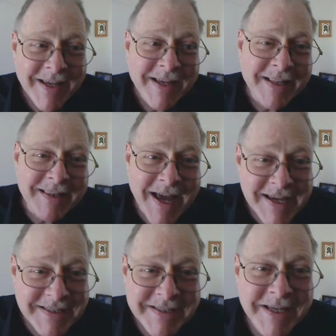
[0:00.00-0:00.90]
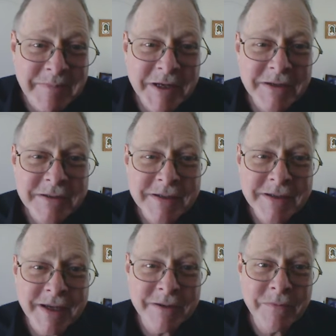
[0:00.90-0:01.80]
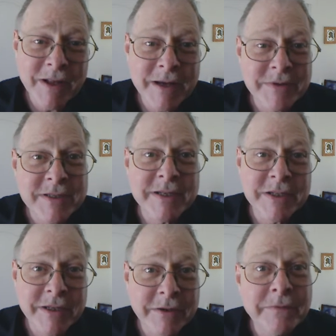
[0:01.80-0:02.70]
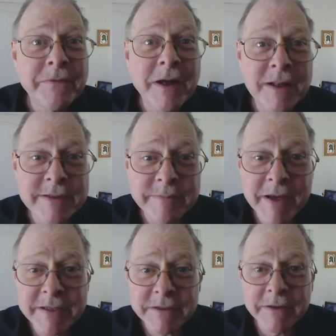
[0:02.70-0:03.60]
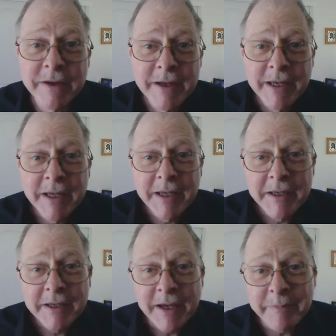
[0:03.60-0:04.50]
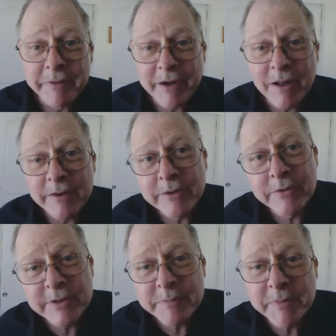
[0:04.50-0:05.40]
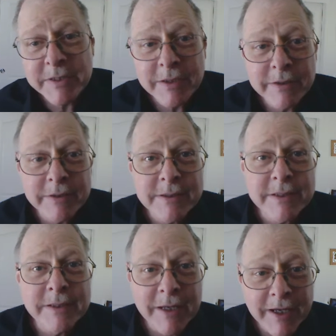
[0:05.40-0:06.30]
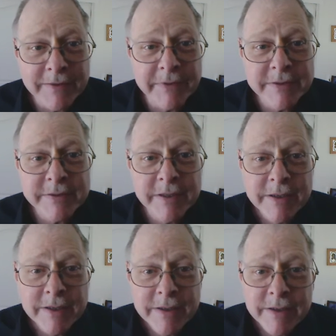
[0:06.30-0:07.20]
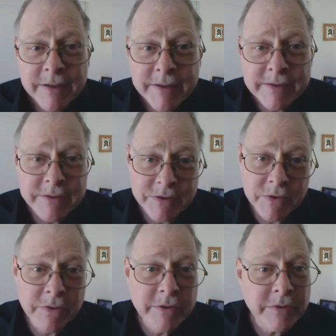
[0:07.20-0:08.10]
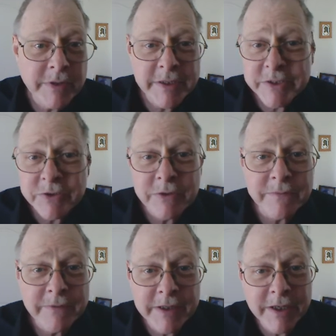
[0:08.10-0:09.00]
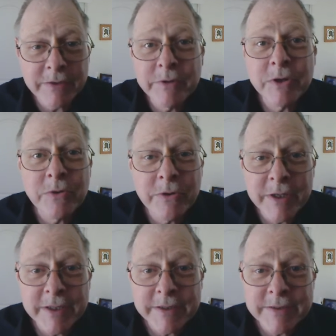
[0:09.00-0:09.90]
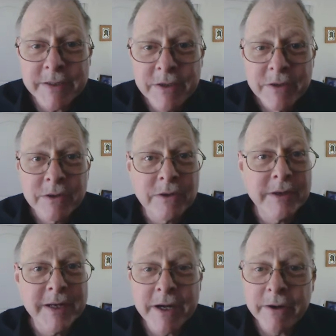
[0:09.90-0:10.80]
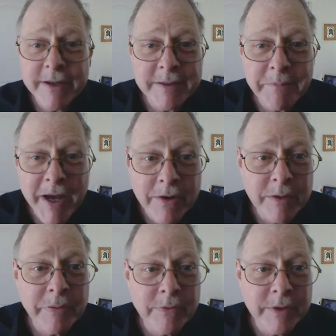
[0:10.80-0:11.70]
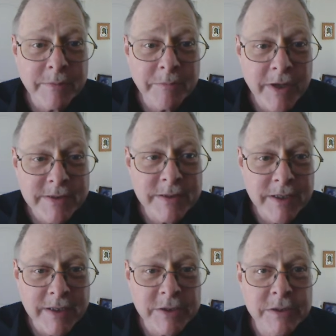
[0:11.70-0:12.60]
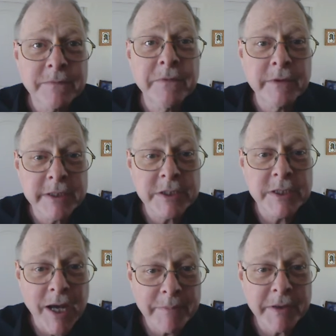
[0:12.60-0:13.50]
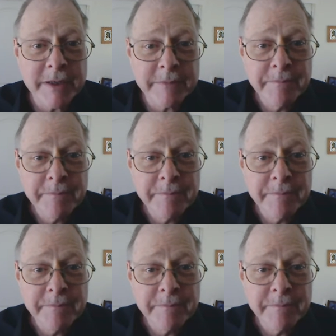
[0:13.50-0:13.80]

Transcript: Last summer, and while I was teaching in the fall semester, I put all the course materials into Canvas. It's 2 or 3 short video recordings or a narrated PowerPoint presentation for each topic,